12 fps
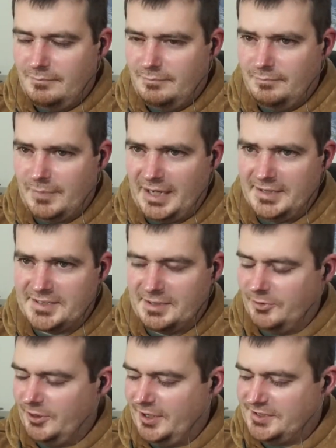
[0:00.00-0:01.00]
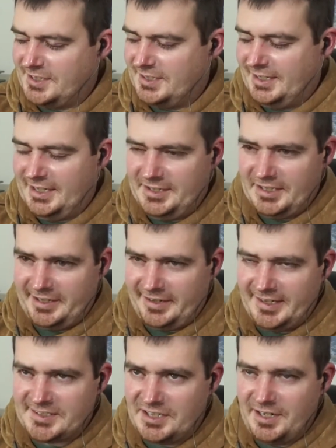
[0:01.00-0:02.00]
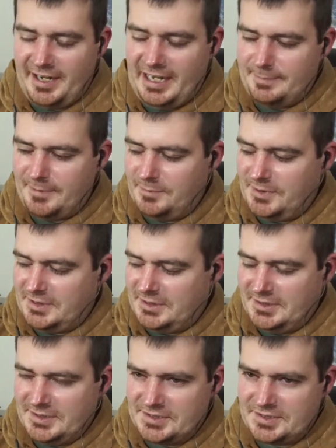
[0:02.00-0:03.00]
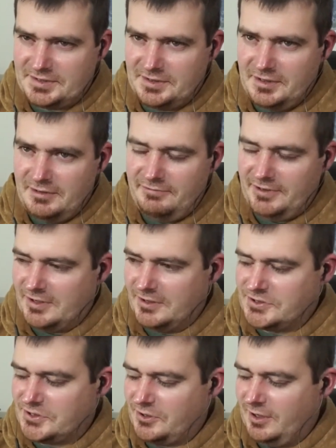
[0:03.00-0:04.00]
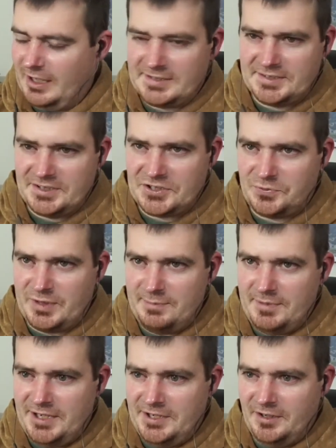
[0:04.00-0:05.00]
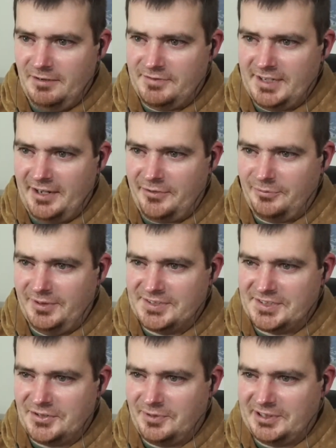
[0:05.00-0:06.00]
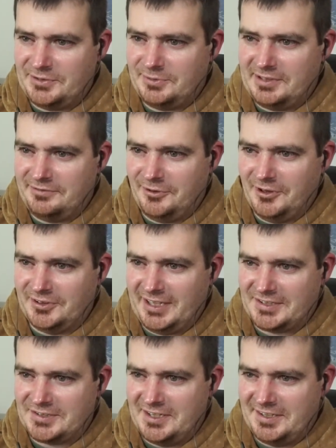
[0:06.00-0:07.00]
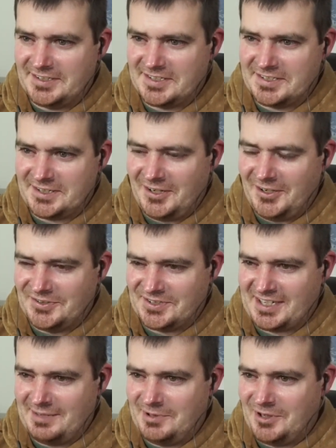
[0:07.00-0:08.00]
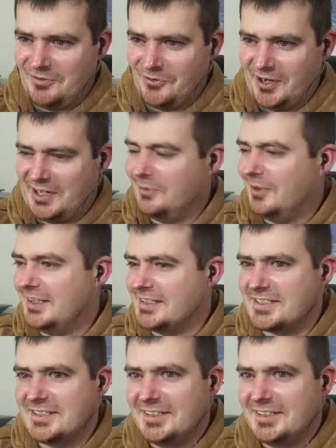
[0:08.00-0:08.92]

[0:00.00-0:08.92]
My summary on today, none of that's going to happen because fingers crossed the sweet meteor of death wins the 2024 election and this is all just going to be over anyways.